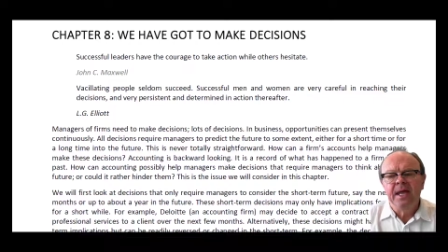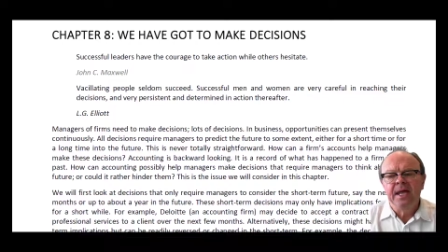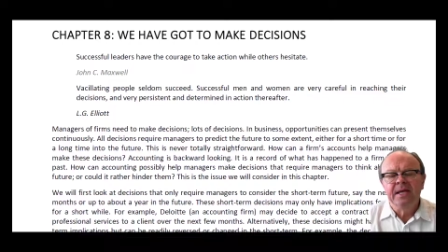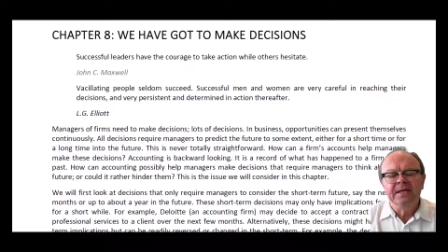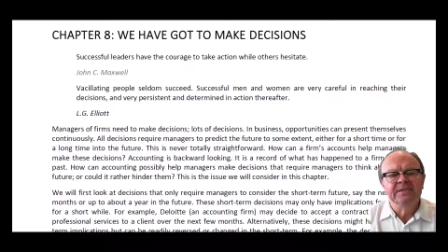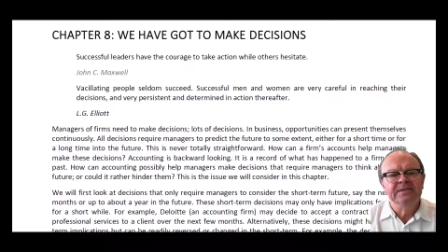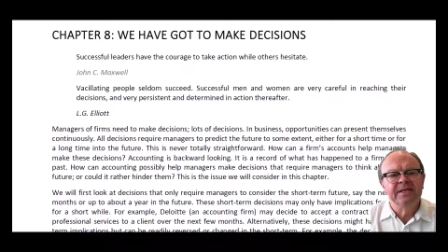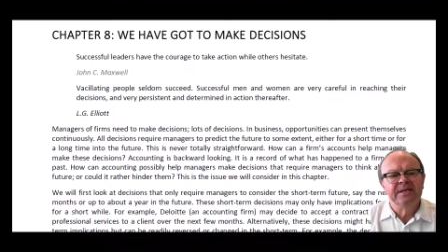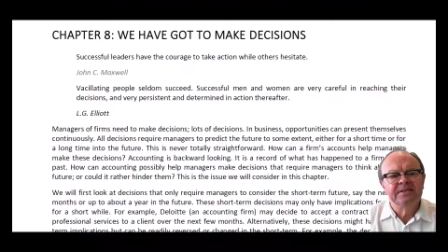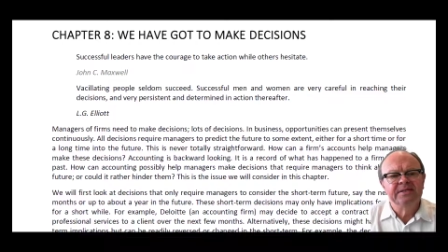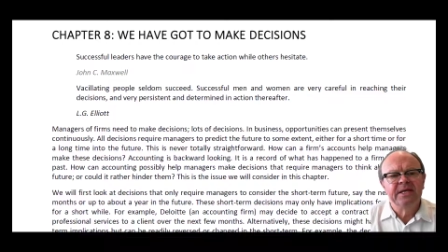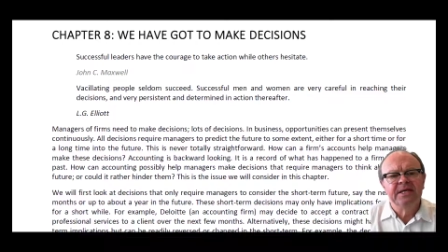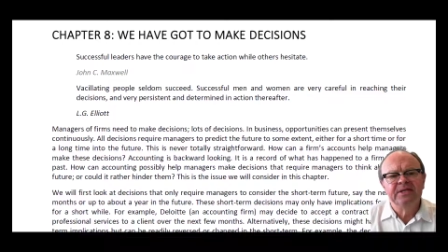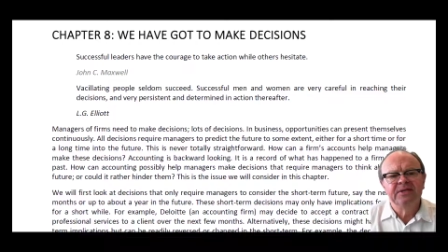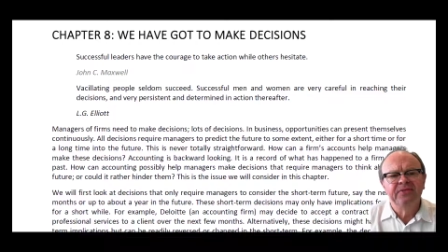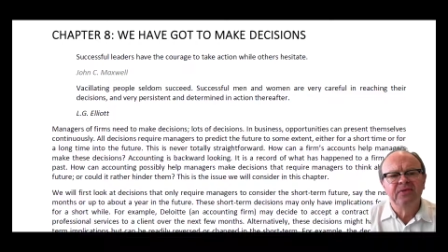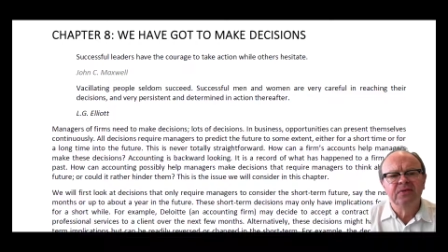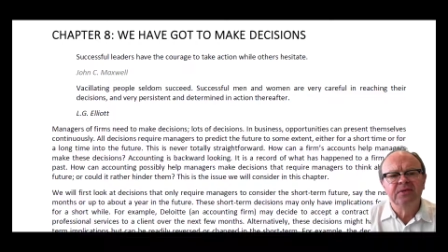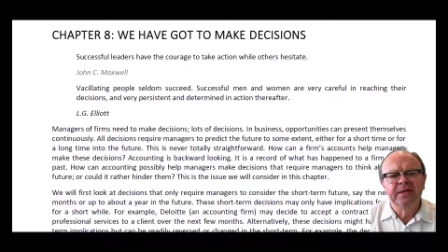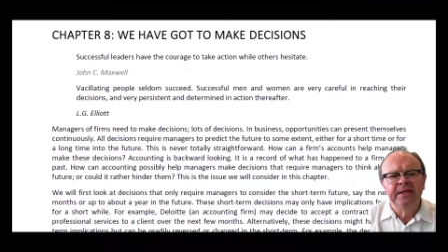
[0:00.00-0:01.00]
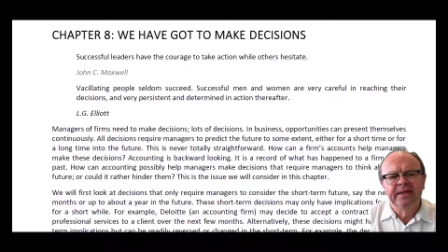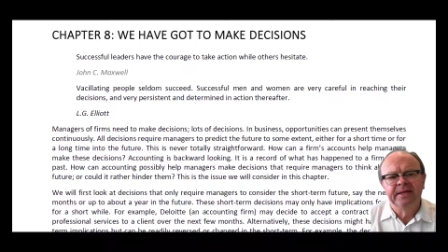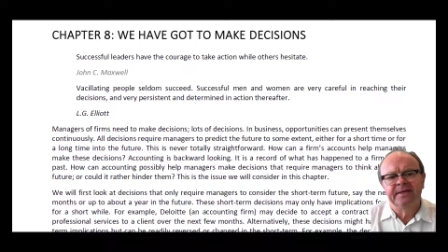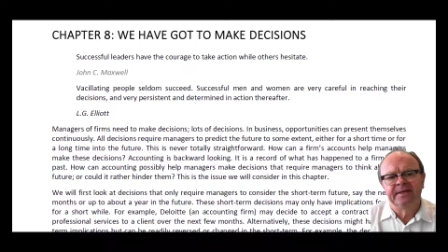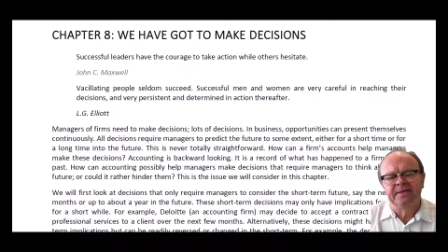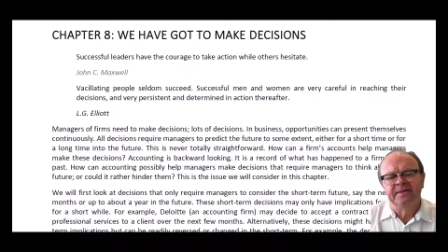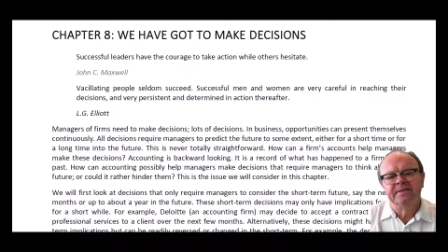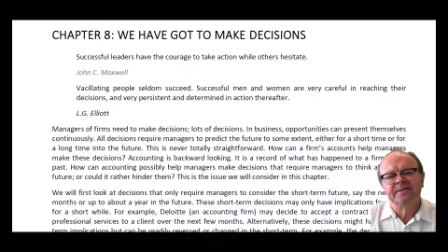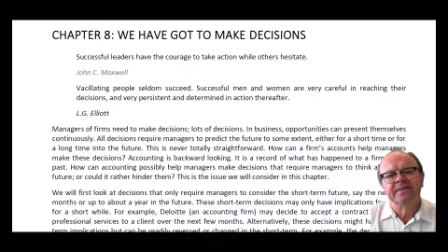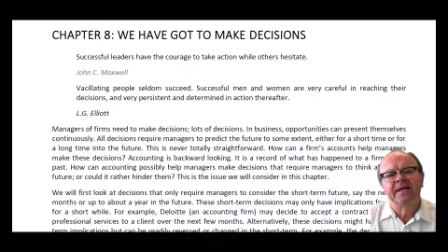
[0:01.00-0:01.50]
Successful
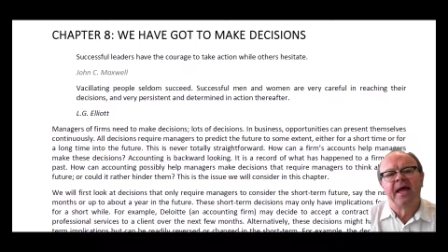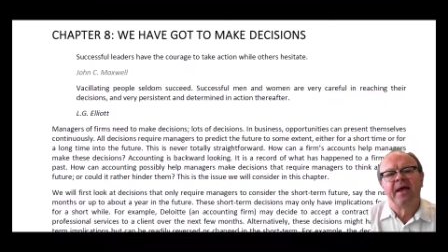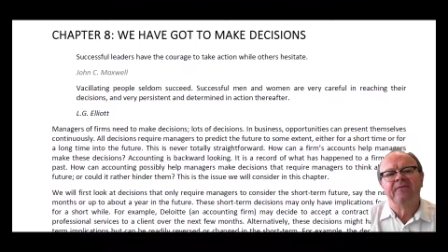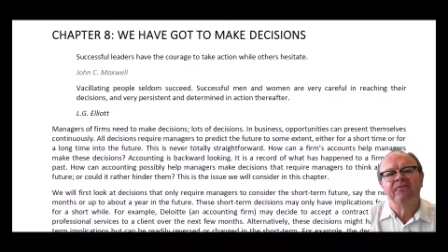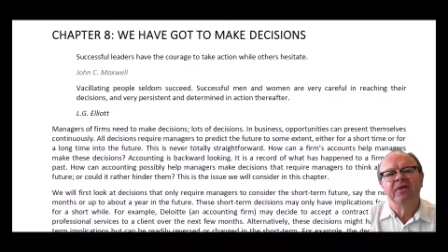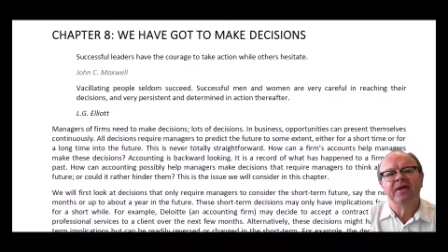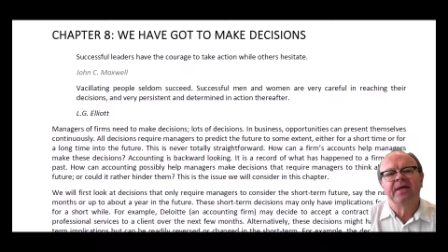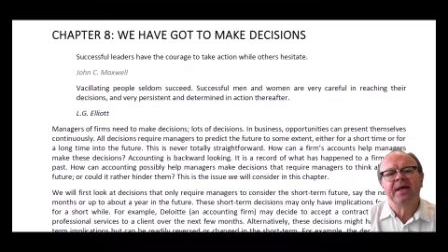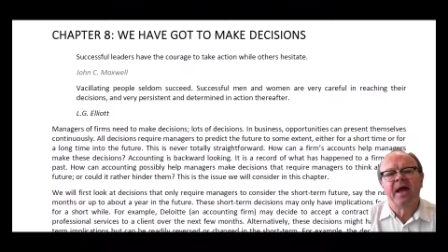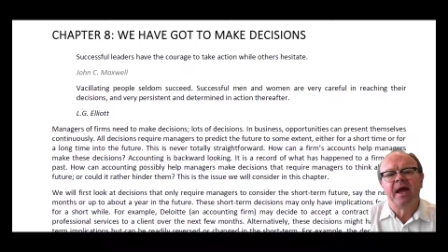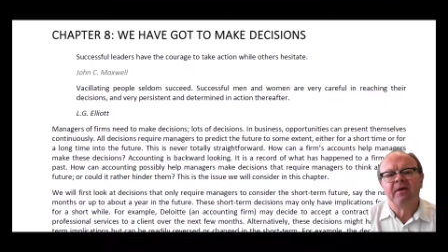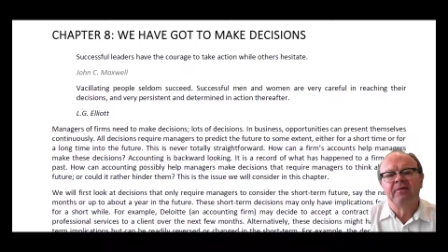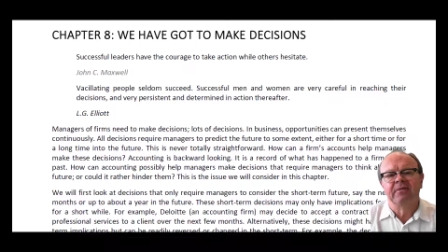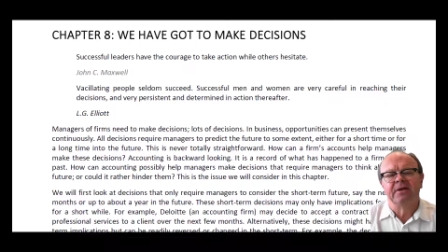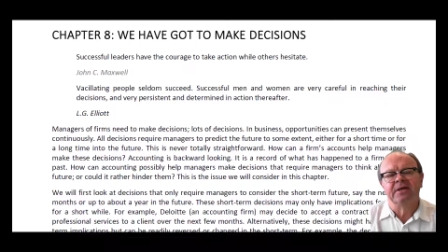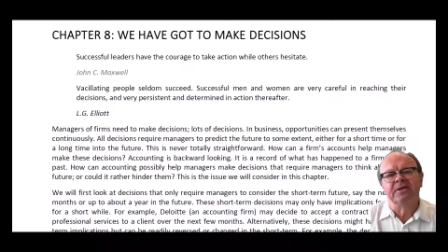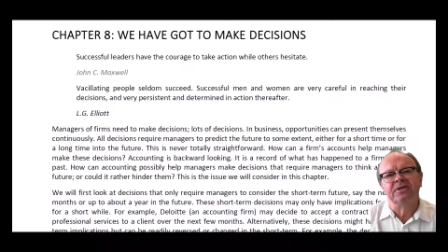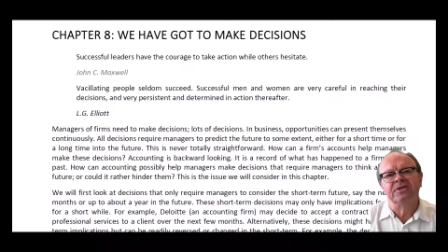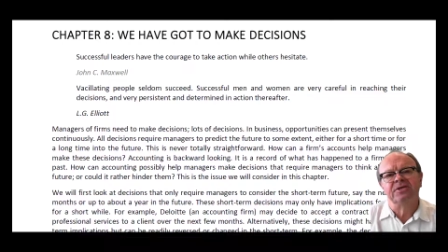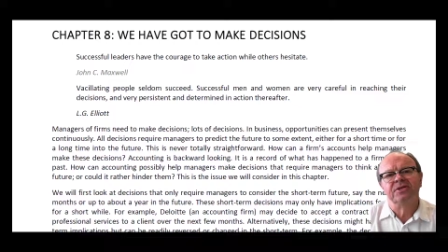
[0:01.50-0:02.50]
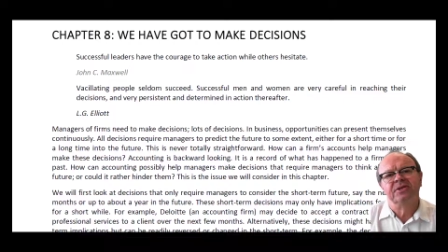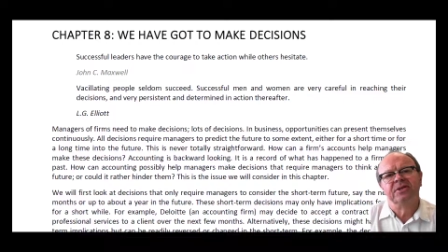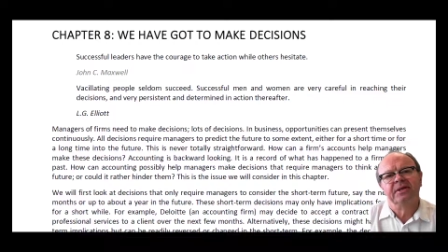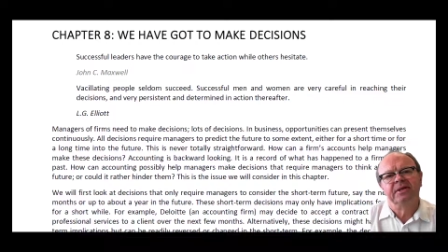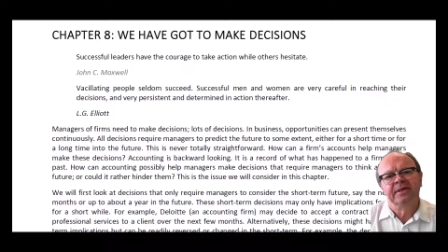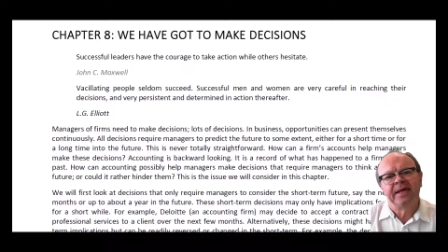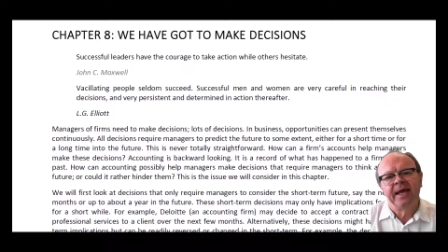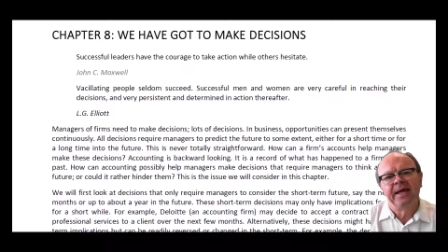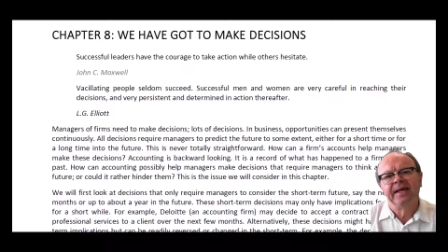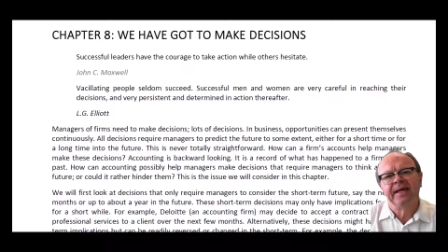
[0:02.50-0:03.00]
leaders have the courage to
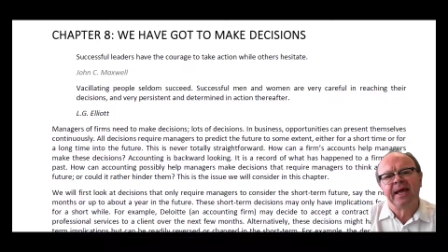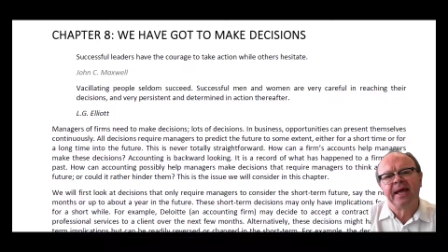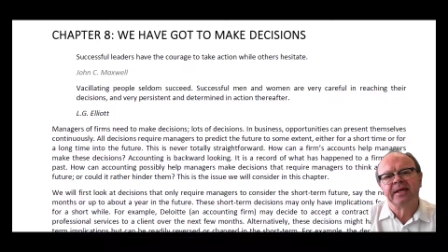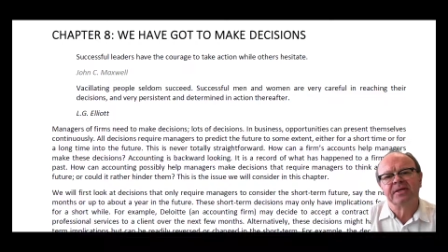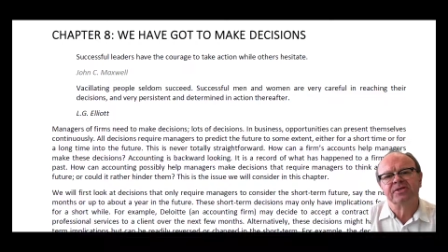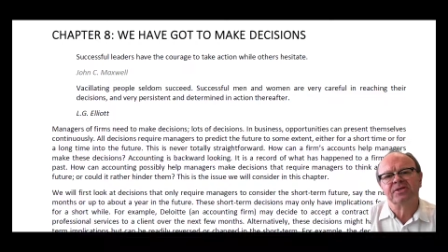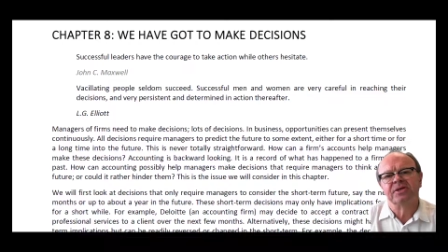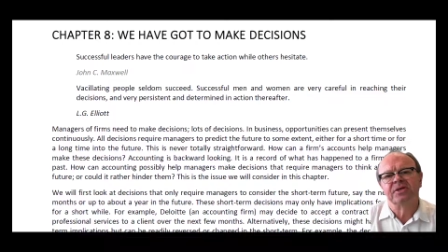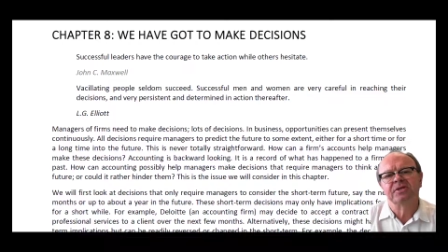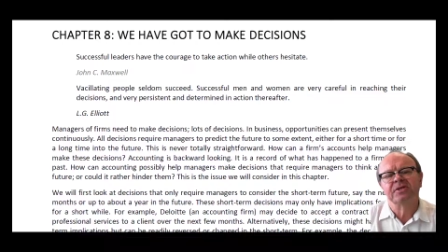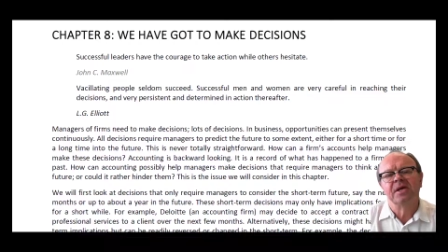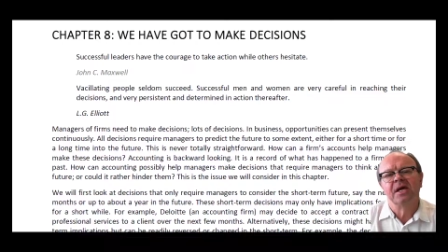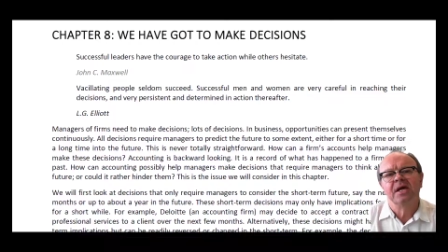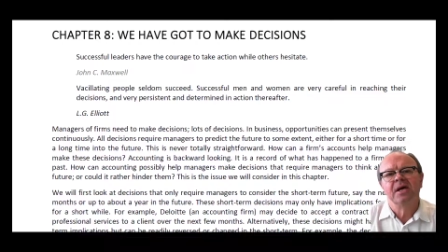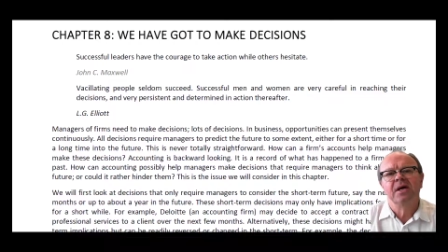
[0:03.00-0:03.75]
take action